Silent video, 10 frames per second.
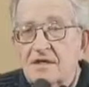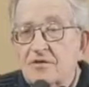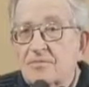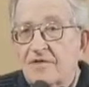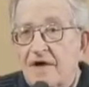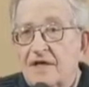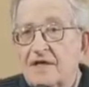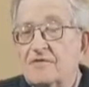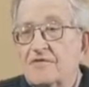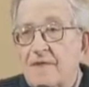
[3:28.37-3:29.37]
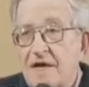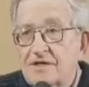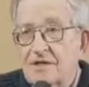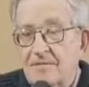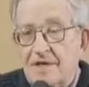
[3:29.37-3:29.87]
to provide
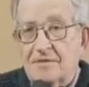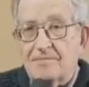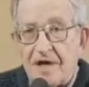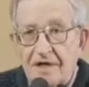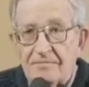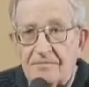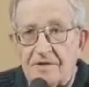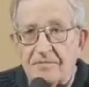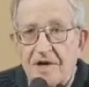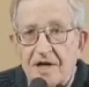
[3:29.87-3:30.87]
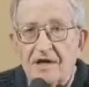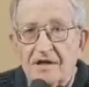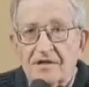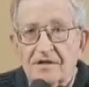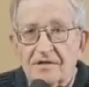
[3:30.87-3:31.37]
information about the
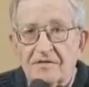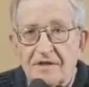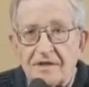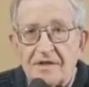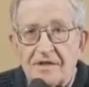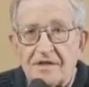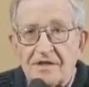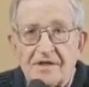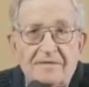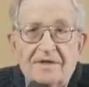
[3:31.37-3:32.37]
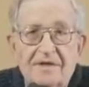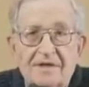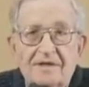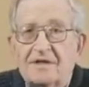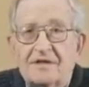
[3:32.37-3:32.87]
product, right? I mean,
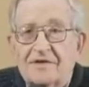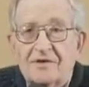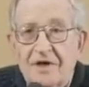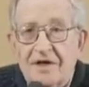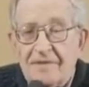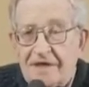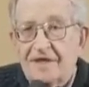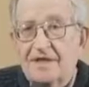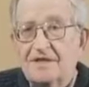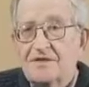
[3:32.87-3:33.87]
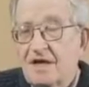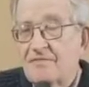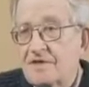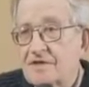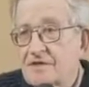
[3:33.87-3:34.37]
I don't have to go on about that, it's
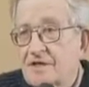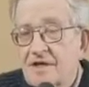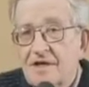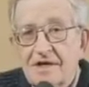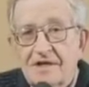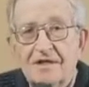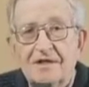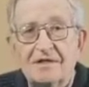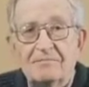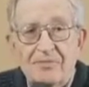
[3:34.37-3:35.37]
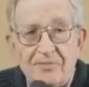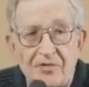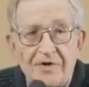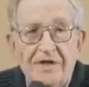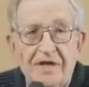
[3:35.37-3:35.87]
obvious. The
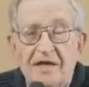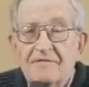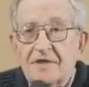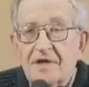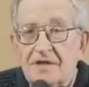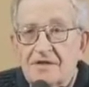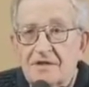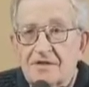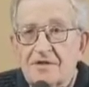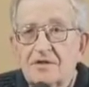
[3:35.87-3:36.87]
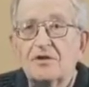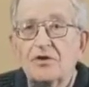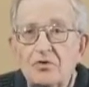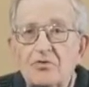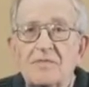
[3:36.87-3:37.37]
point of the advertising is to
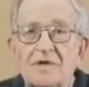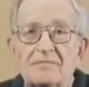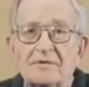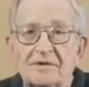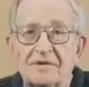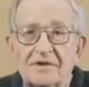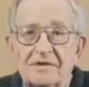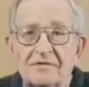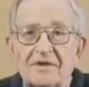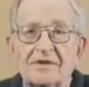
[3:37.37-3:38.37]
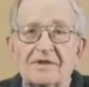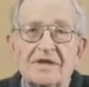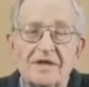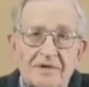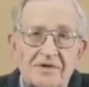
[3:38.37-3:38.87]
delude people with
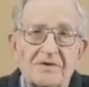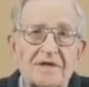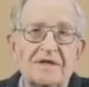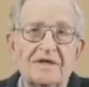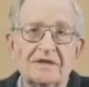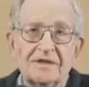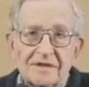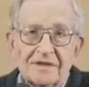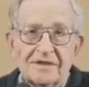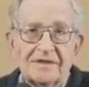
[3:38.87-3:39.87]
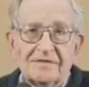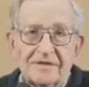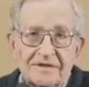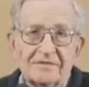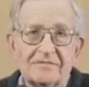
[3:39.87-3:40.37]
imagery
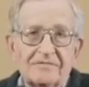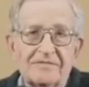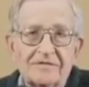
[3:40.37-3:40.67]
and,